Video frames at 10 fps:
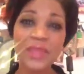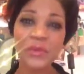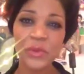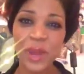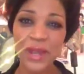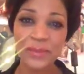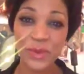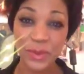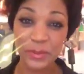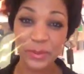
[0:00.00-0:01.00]

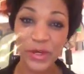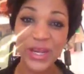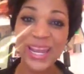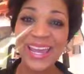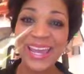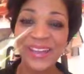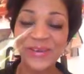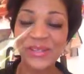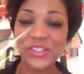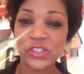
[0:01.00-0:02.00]
Remember,
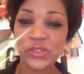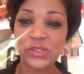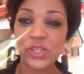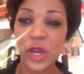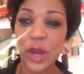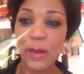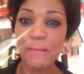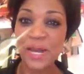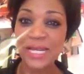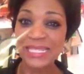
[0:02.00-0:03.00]
questions are
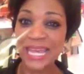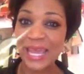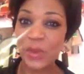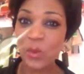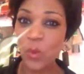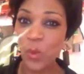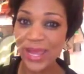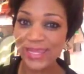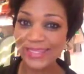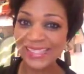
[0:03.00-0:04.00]
Monday,
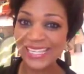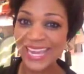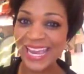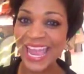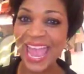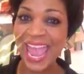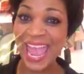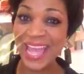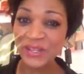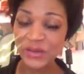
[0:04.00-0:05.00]
Wednesday,
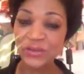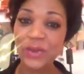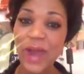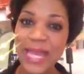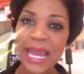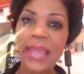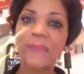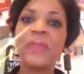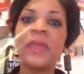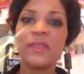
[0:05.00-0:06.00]
and Friday.